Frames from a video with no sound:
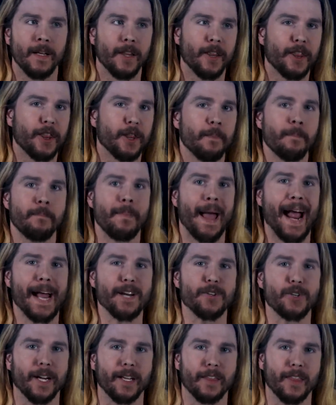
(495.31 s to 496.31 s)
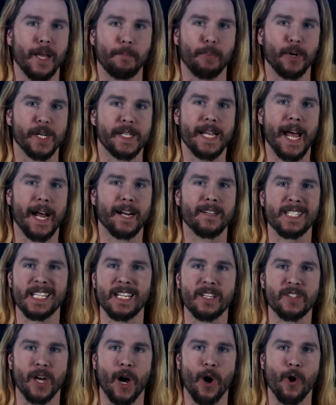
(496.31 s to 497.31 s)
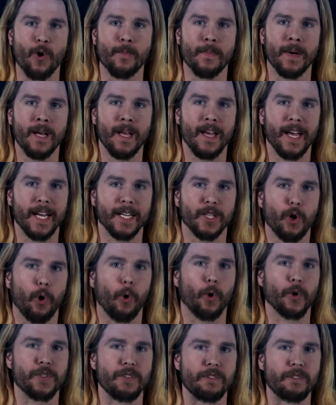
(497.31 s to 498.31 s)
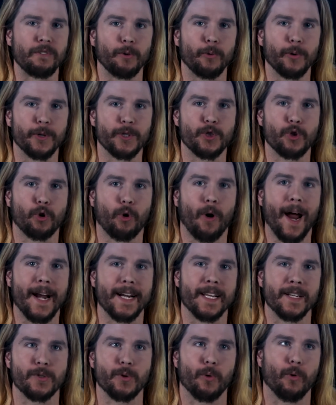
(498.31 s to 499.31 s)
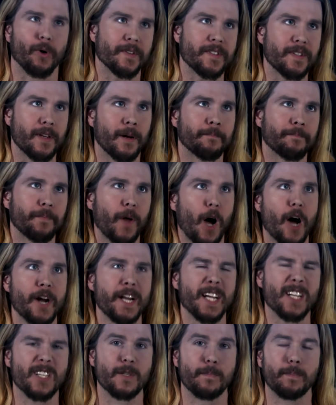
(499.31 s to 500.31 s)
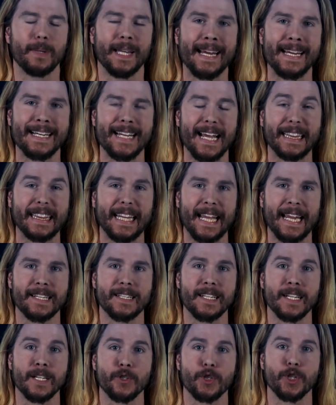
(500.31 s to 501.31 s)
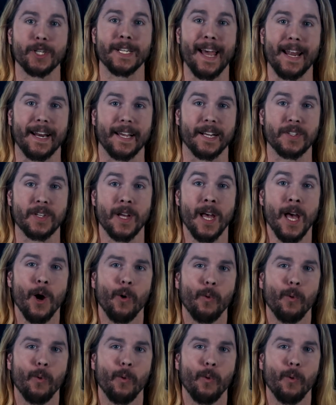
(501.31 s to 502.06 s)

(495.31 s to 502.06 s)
the magic that protects his home and courses through his trident or some unexplained Atlantean genetics.